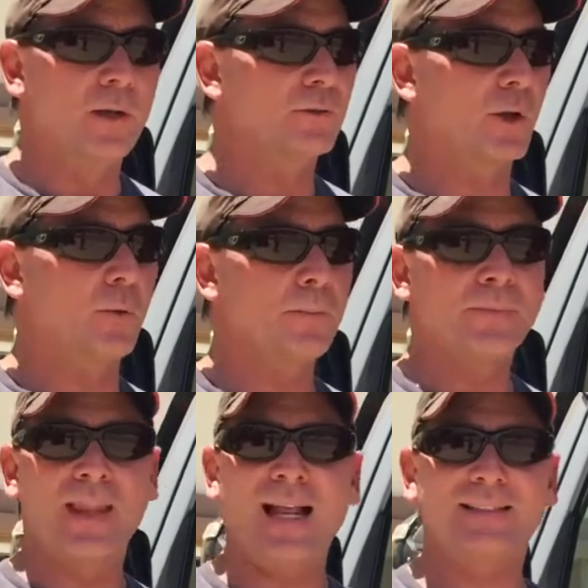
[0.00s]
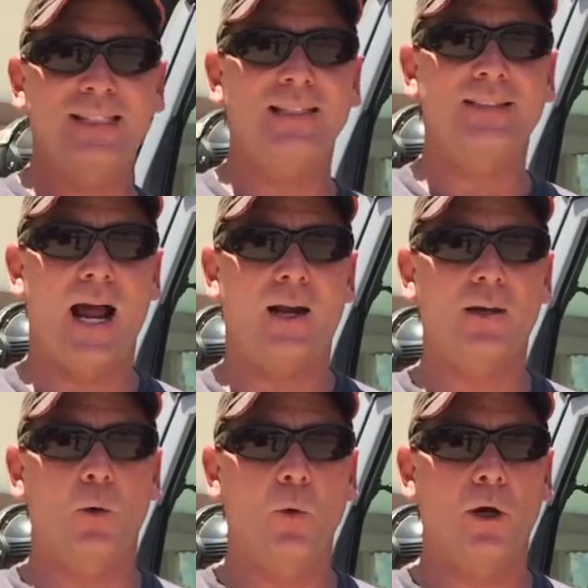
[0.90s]
So that seat's not
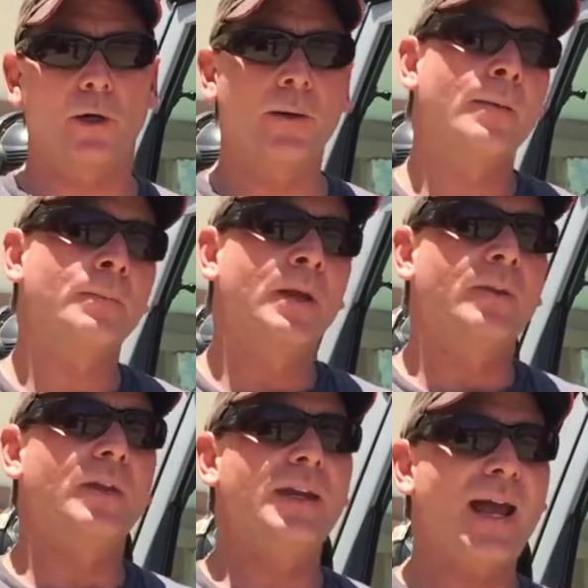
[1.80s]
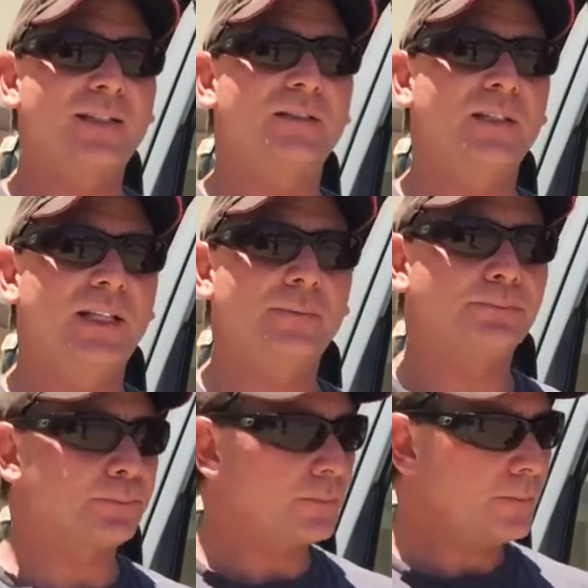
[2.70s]
going to work. The next seat
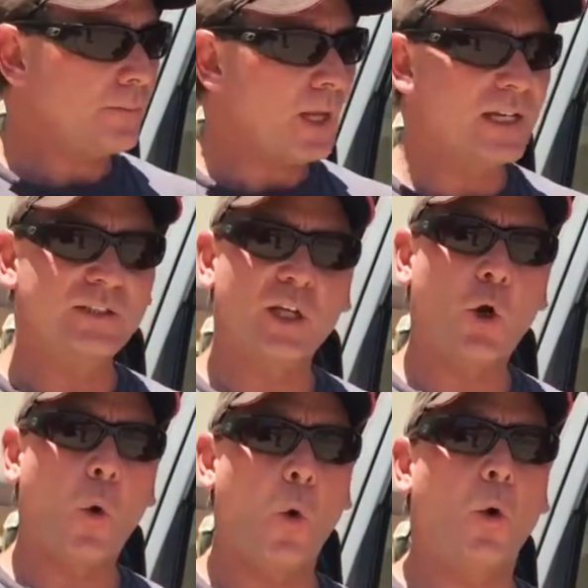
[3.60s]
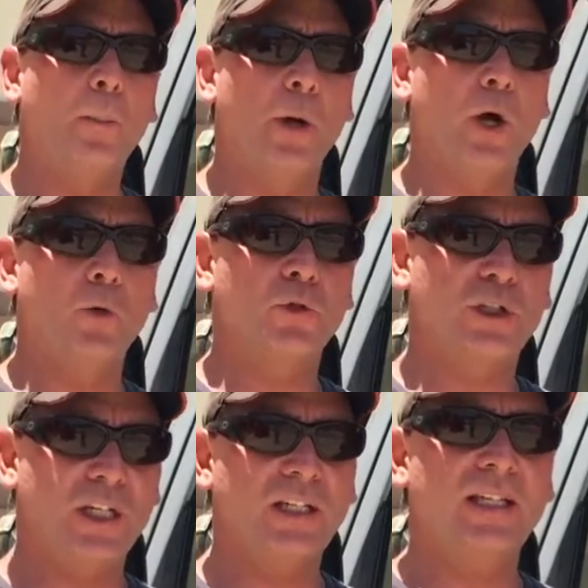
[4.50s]
is the Corbeau
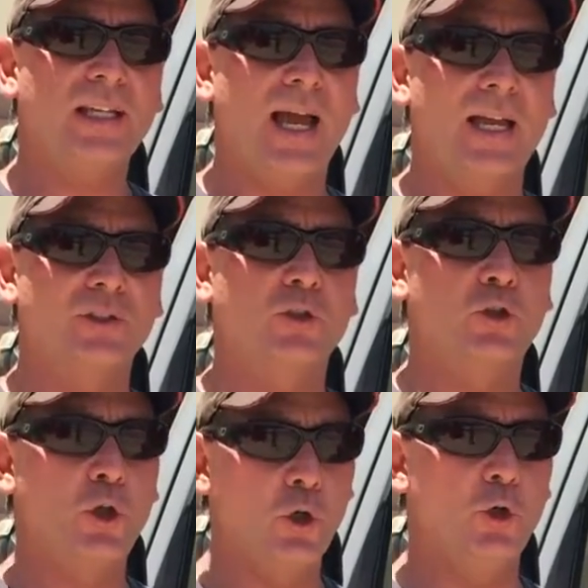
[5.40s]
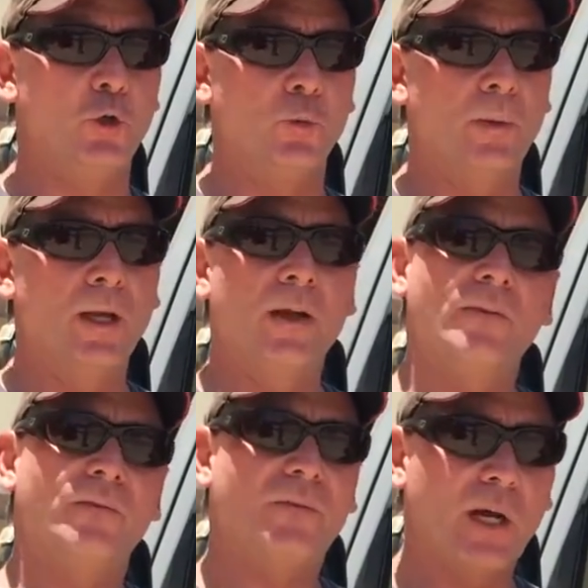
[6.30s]
GTS 2.
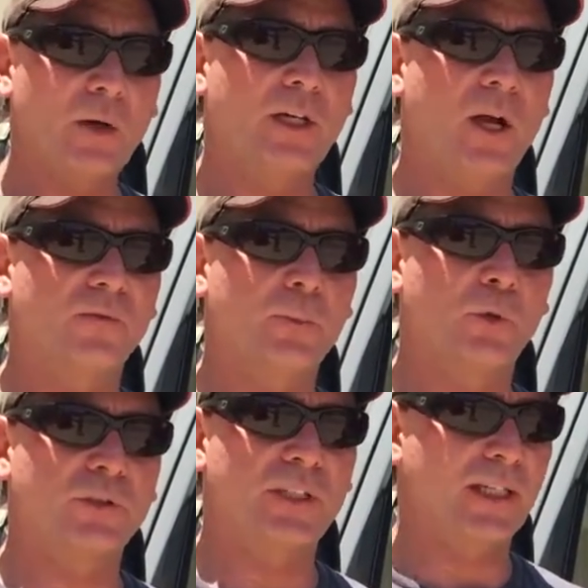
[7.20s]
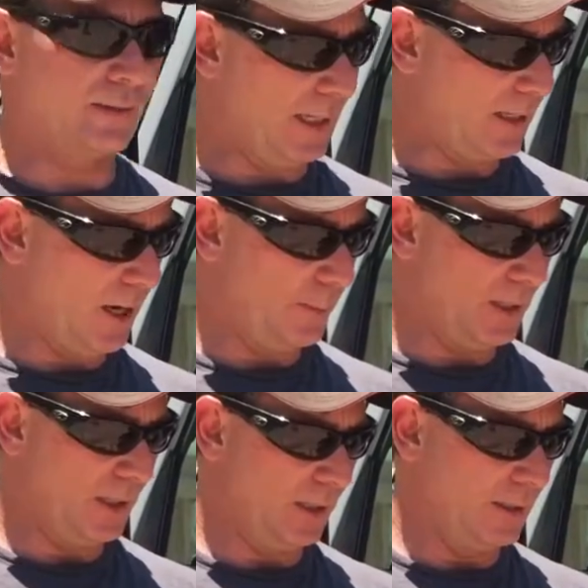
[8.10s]
Very comfortable seat. They come
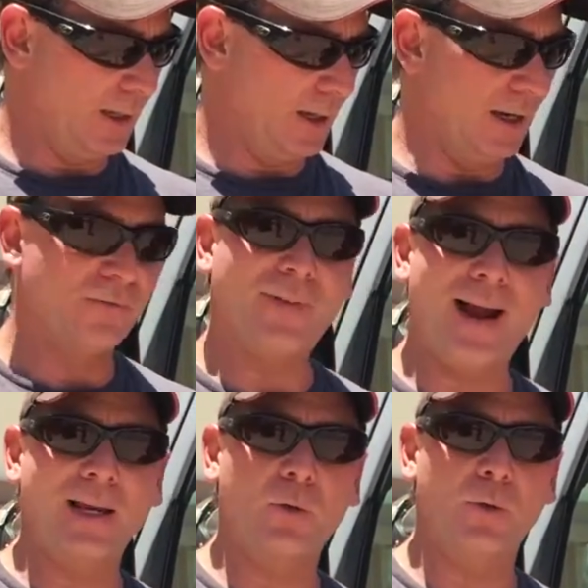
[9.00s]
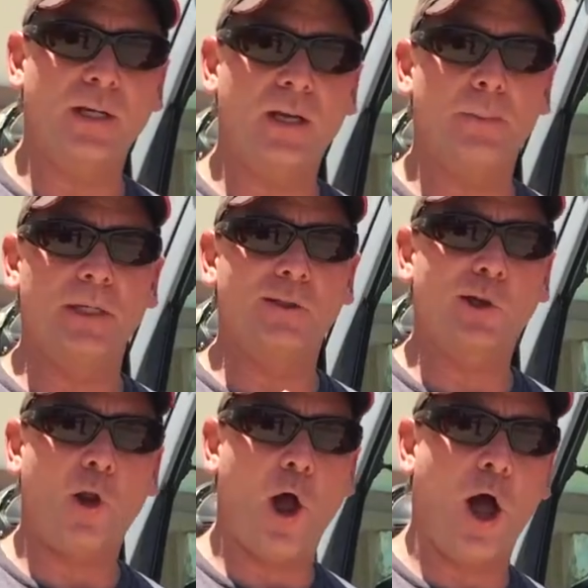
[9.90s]
in vinyl, they come in
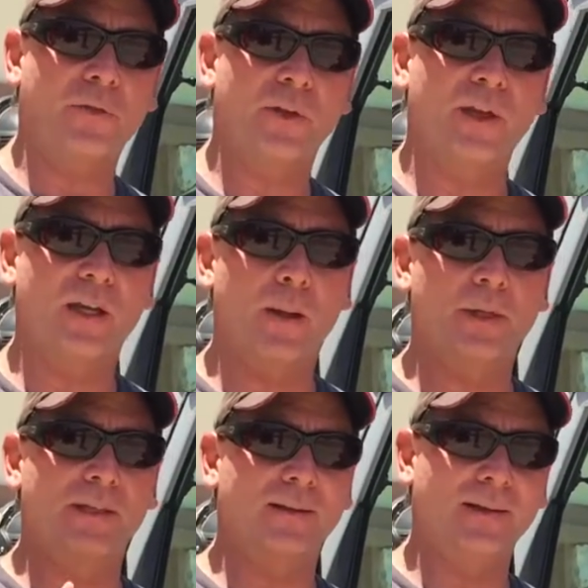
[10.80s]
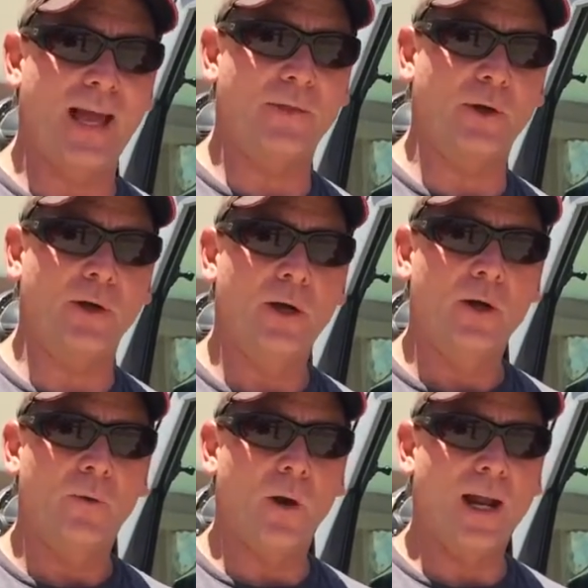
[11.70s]
cloth, and they come in leather,
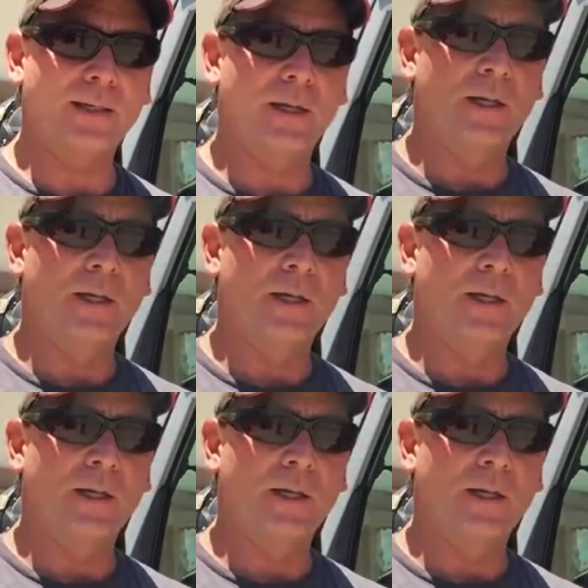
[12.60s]
right?